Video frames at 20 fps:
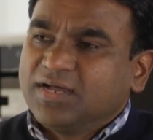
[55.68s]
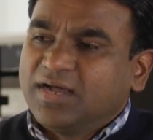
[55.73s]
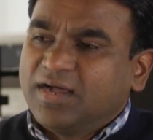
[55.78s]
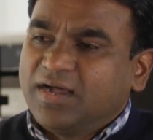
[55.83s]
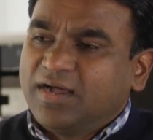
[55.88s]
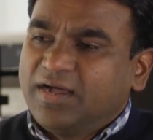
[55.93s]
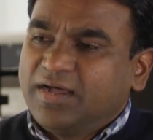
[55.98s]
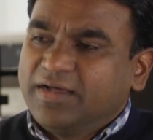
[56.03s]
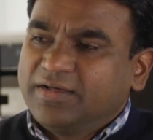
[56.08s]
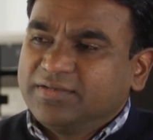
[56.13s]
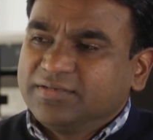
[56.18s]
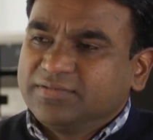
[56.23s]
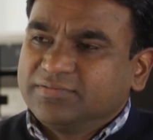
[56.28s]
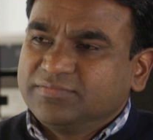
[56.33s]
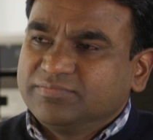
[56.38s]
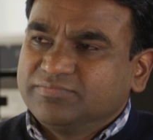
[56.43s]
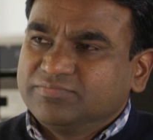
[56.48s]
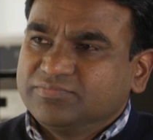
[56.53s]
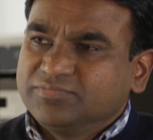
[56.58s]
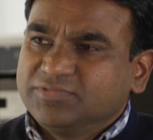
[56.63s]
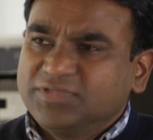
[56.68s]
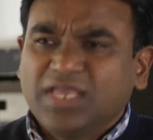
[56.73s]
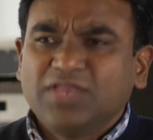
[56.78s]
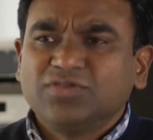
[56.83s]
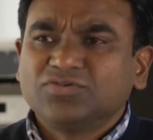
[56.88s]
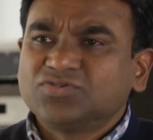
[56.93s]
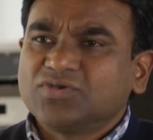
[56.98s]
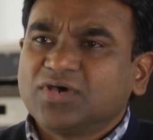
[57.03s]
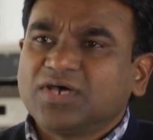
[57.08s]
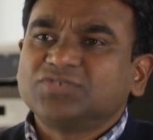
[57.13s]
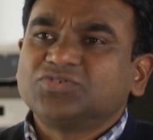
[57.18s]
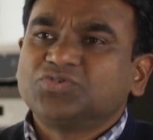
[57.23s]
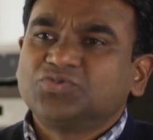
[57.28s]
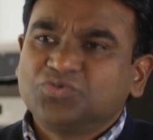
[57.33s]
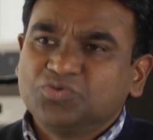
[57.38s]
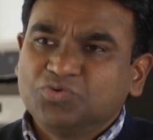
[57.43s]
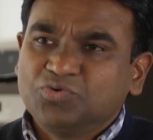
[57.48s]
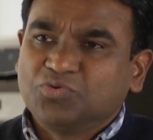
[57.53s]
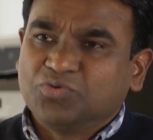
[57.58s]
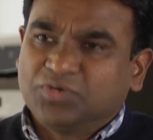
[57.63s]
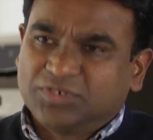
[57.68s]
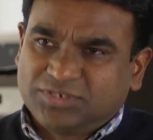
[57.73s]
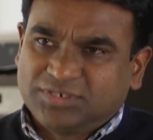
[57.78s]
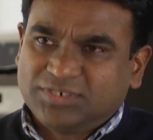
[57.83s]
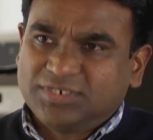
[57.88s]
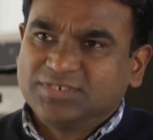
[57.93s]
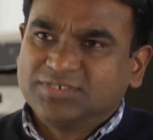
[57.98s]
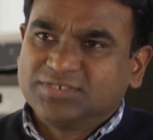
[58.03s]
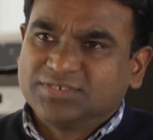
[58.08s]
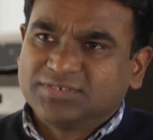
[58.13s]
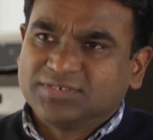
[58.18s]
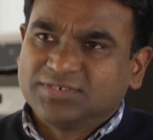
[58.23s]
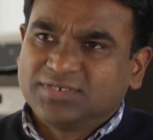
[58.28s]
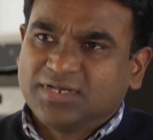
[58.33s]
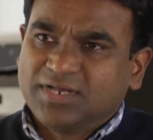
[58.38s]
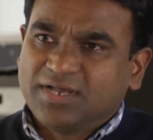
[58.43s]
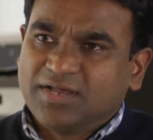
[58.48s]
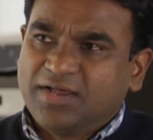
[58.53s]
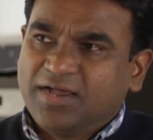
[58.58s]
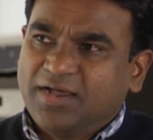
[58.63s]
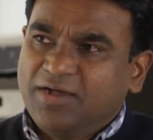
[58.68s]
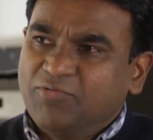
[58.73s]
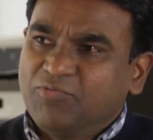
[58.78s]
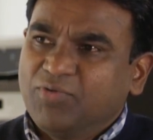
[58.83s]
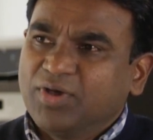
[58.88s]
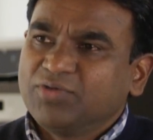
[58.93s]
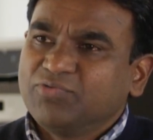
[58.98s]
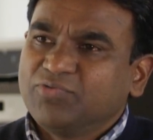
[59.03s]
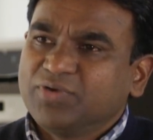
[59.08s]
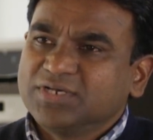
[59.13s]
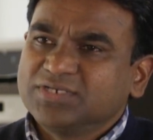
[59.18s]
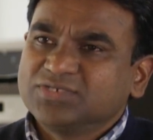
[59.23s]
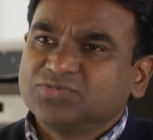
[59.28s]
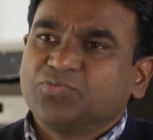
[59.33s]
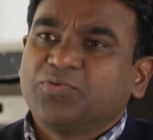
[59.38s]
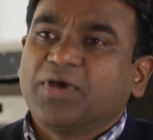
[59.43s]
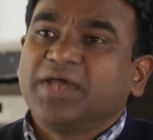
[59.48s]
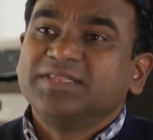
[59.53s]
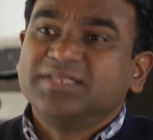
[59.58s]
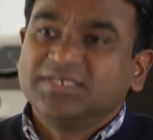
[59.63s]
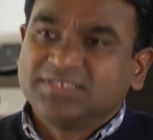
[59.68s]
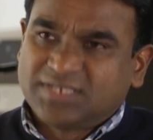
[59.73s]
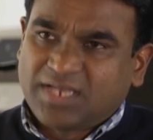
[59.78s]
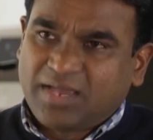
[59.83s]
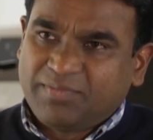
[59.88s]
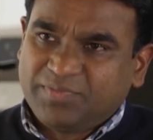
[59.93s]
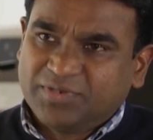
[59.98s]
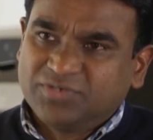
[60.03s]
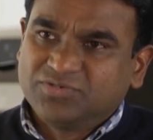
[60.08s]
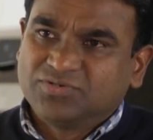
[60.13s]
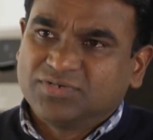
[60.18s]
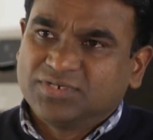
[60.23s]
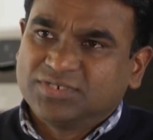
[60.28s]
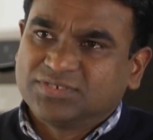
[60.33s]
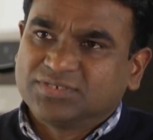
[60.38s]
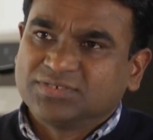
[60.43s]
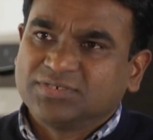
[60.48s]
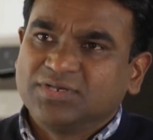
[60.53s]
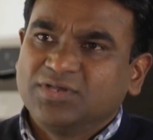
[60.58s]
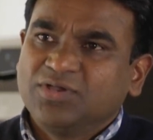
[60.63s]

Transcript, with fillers: Uh, they used to ask two questions. Uh, one was why this happened to us?